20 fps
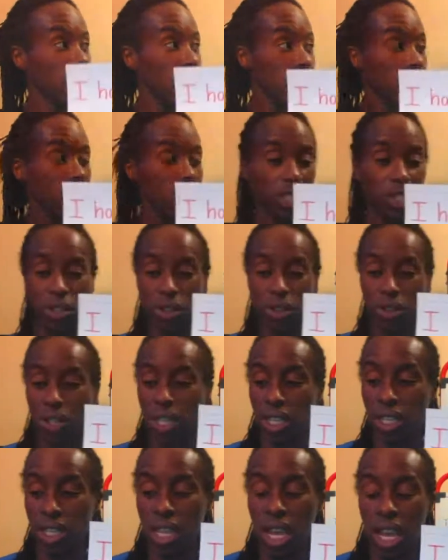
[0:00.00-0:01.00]
Let's do
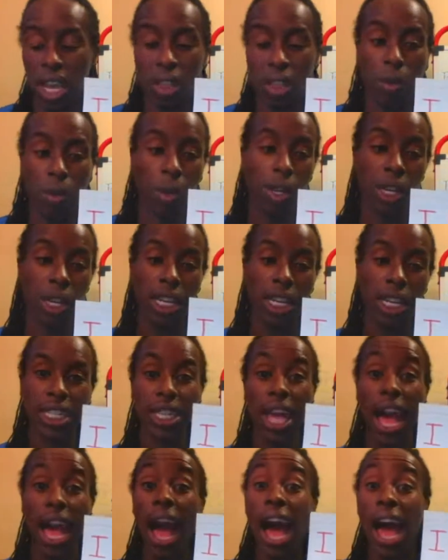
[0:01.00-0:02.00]
this. The word is
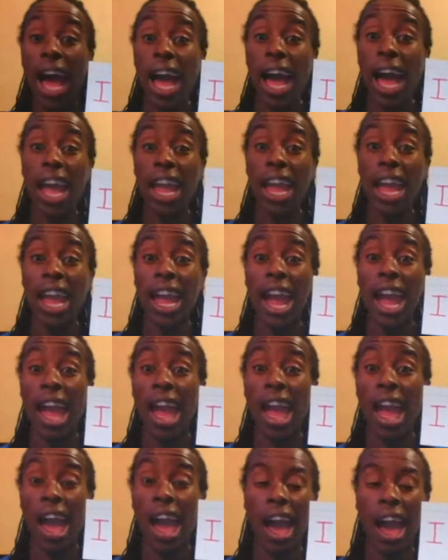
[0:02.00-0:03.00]
I
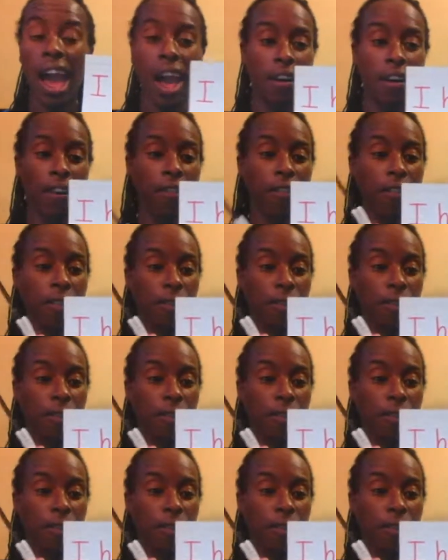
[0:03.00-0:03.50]
have.